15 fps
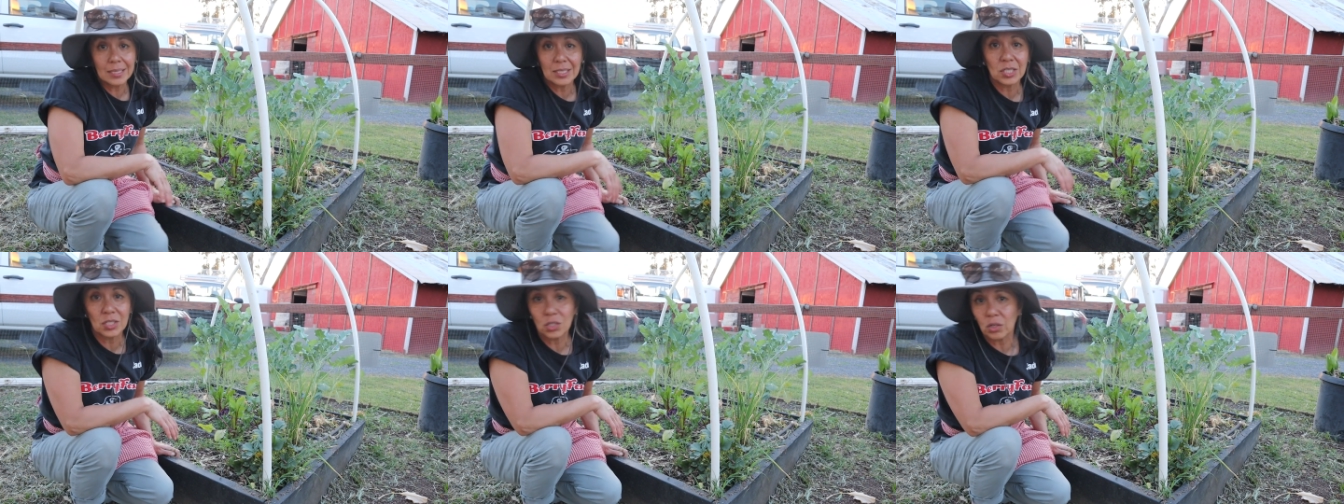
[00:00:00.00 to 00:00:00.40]

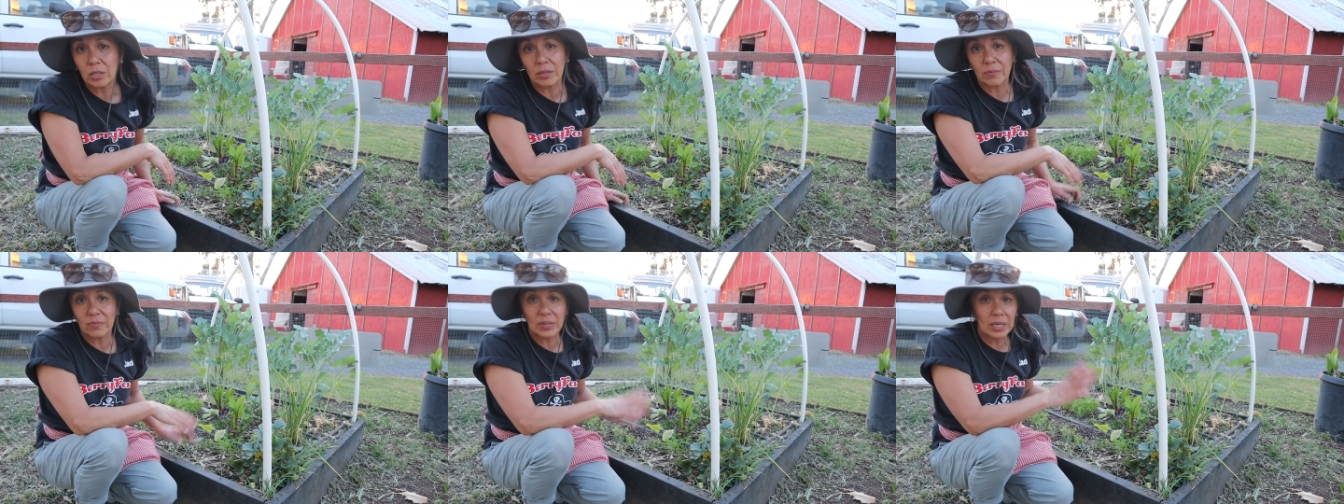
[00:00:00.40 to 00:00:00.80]
It just
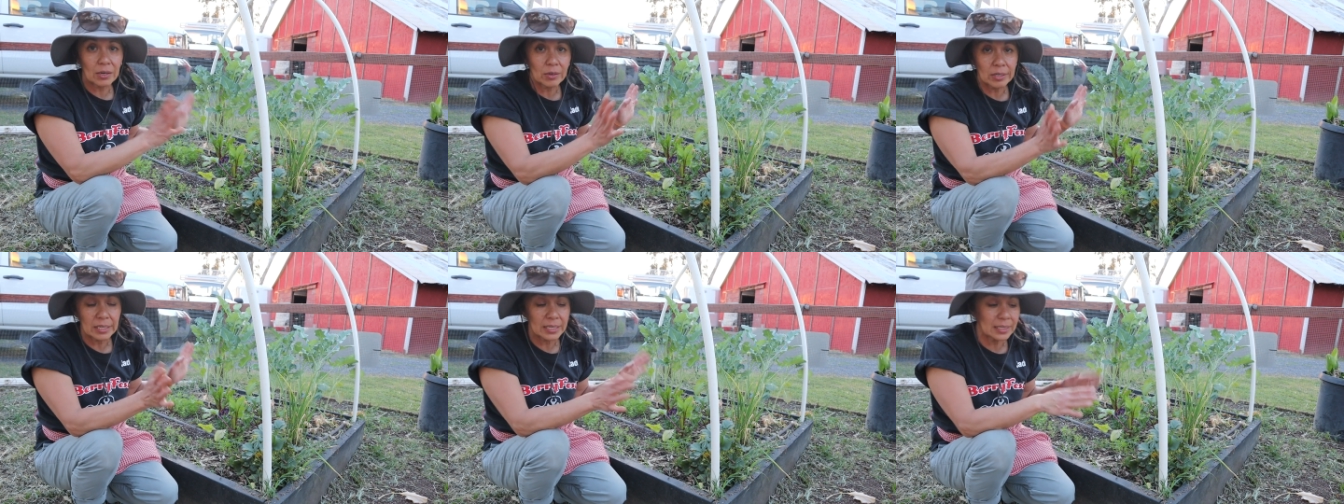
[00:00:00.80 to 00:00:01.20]
started
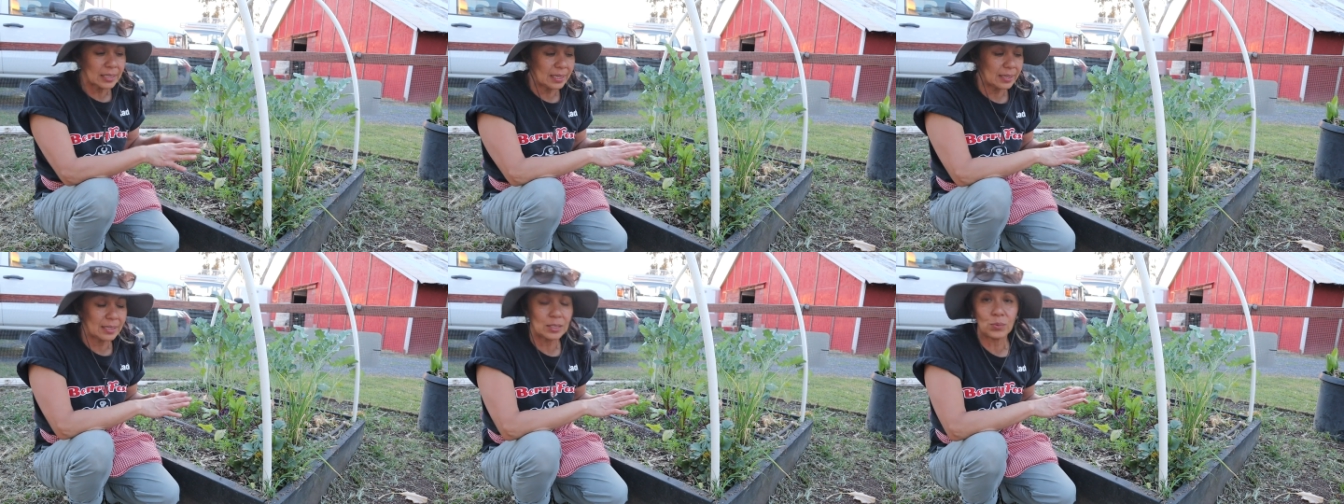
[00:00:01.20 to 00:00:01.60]

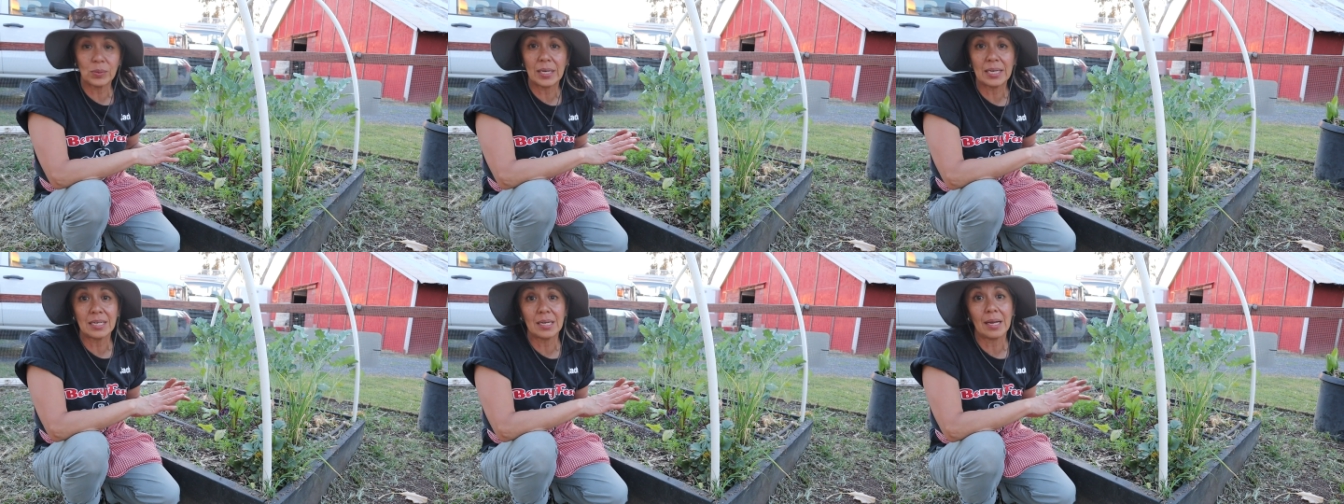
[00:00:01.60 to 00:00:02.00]
flowering, because
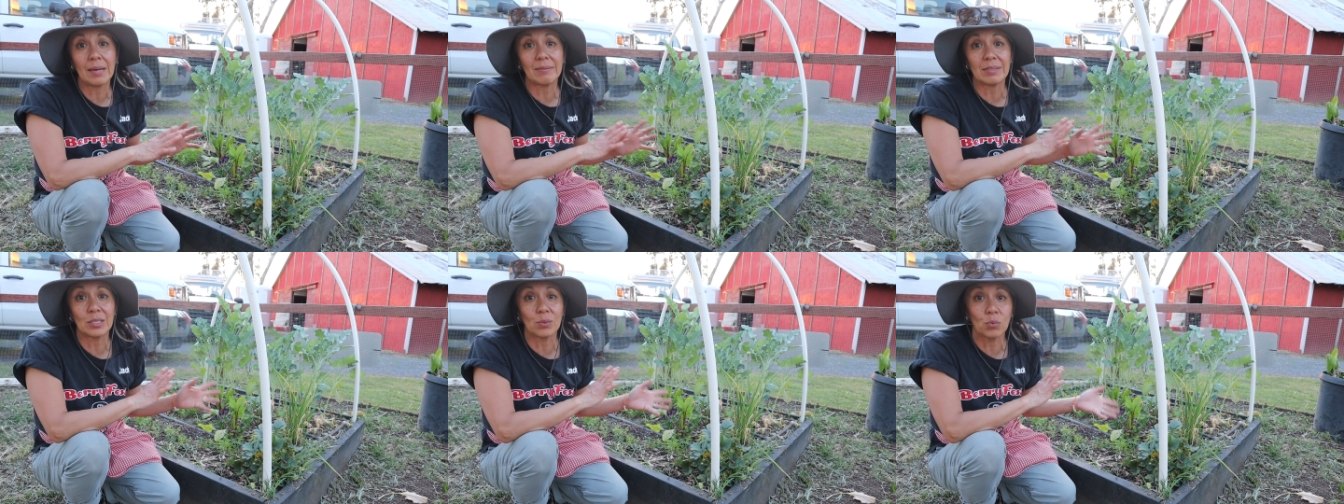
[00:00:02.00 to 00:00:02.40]
we ended up
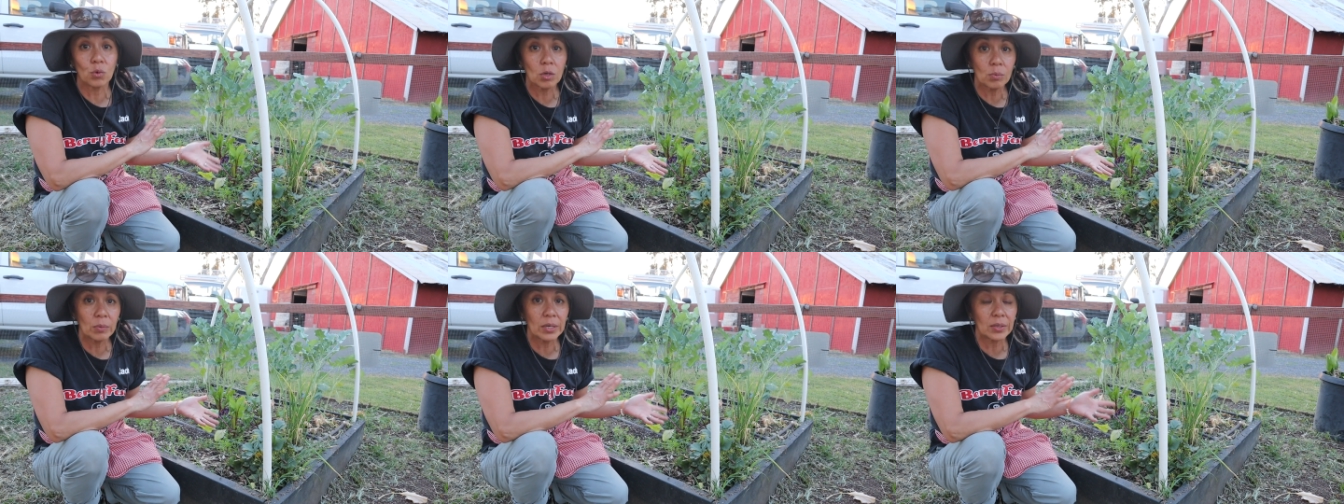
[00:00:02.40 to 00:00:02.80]
having some
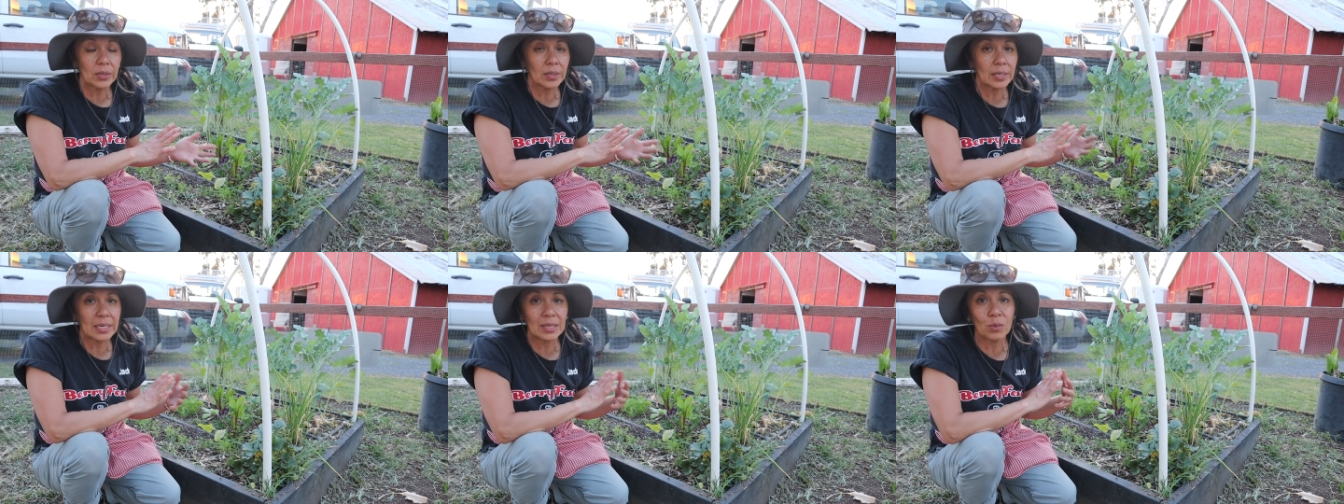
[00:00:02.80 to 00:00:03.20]
warm
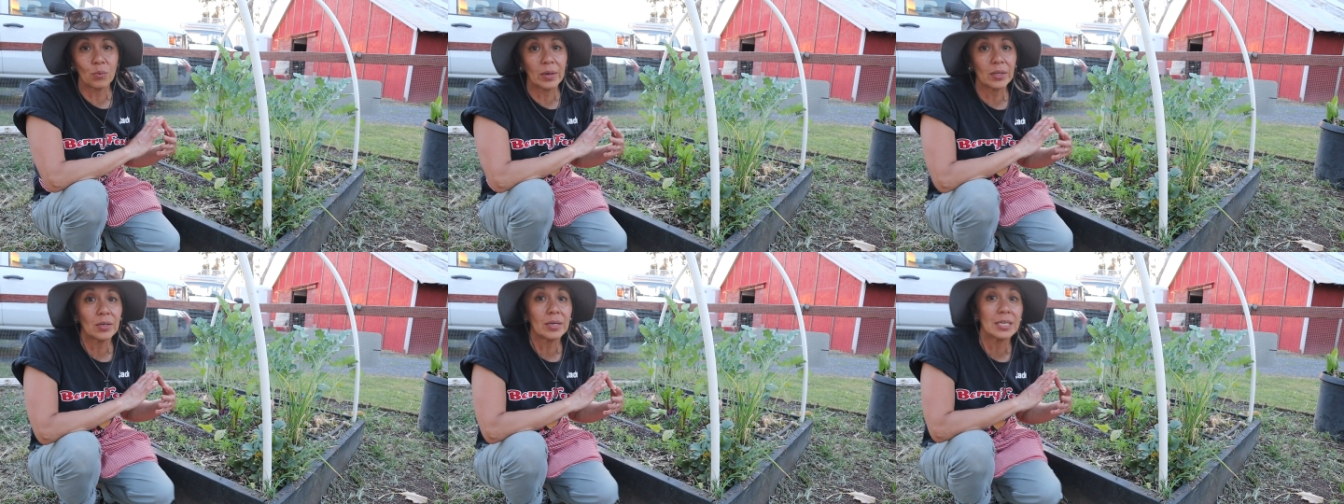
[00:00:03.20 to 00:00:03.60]
weather, and the
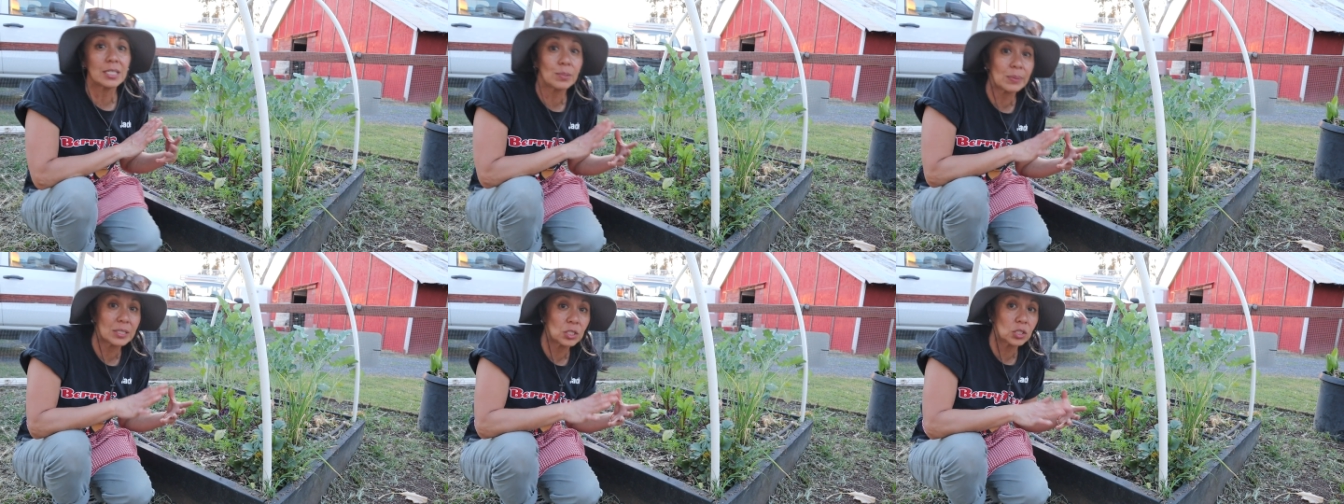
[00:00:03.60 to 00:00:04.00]
weather
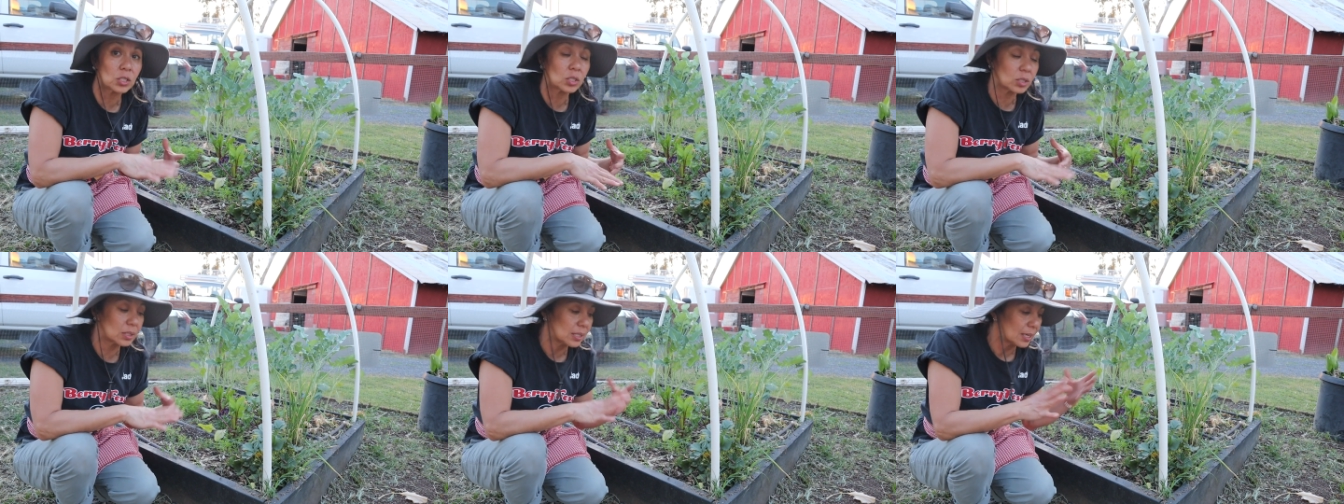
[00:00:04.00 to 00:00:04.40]
has been
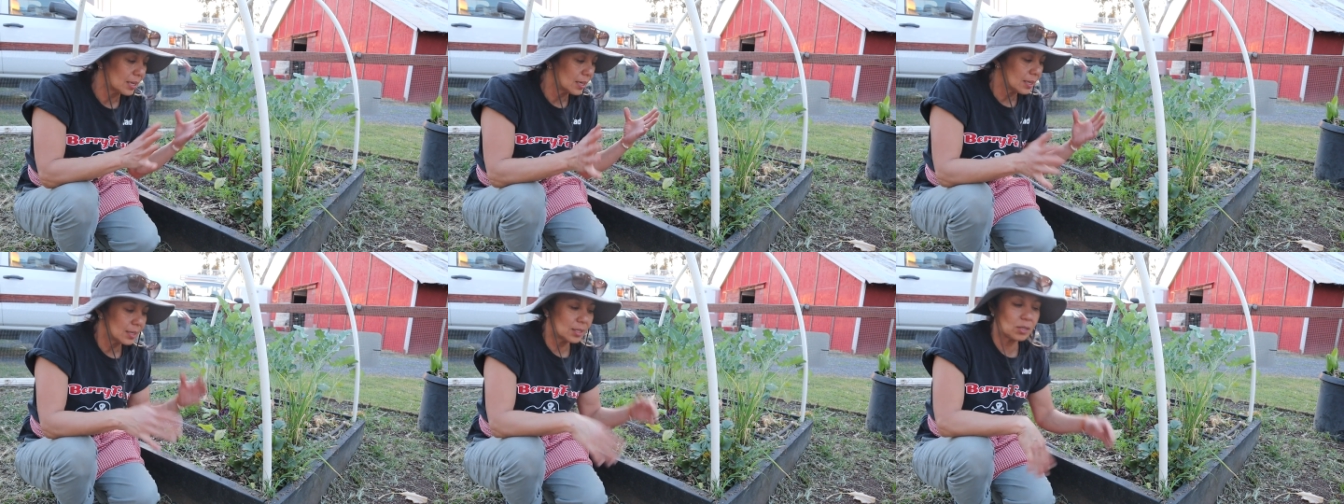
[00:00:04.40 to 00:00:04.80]
just,
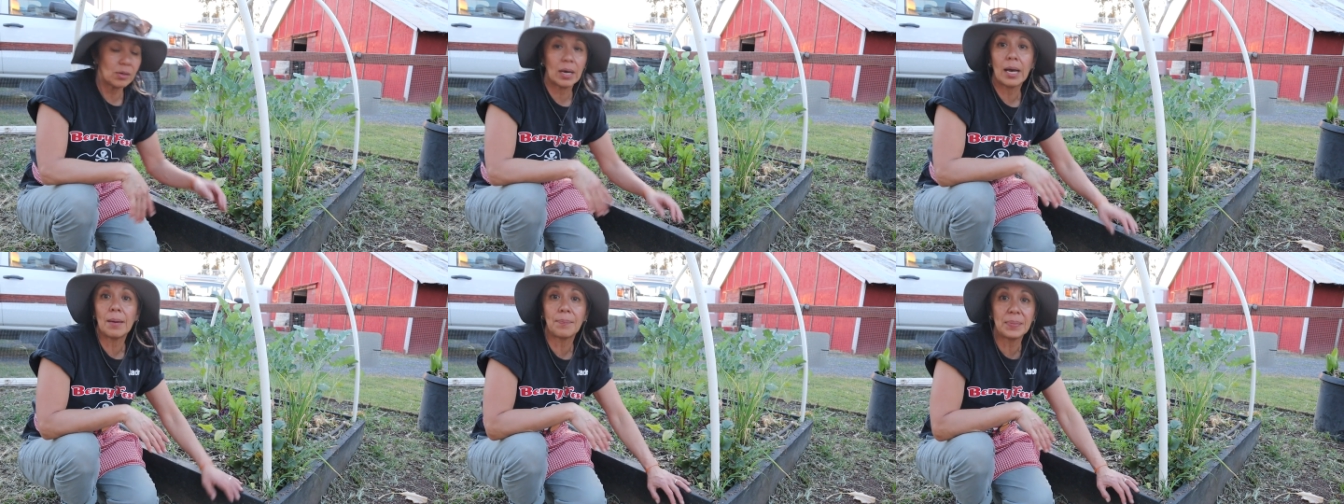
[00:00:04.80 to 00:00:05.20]
you know,
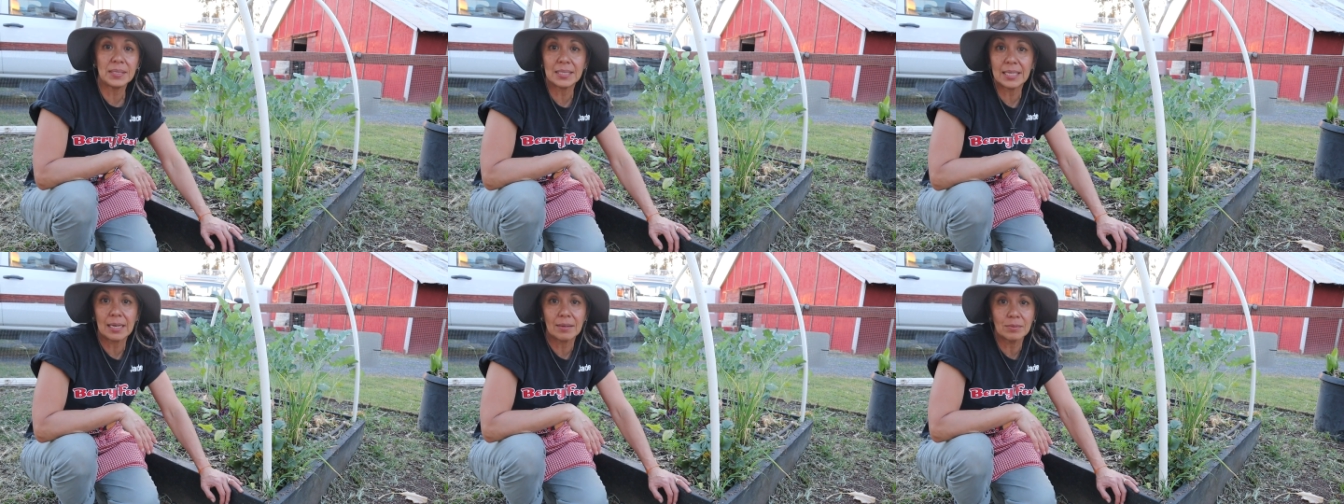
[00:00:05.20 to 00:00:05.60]
up
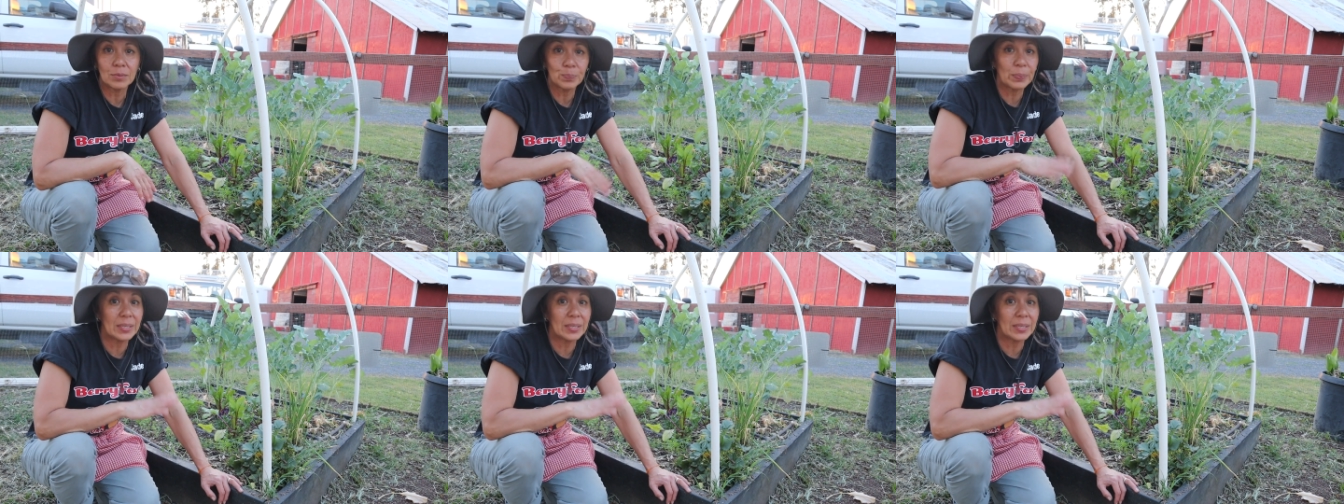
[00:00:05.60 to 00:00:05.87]
and down.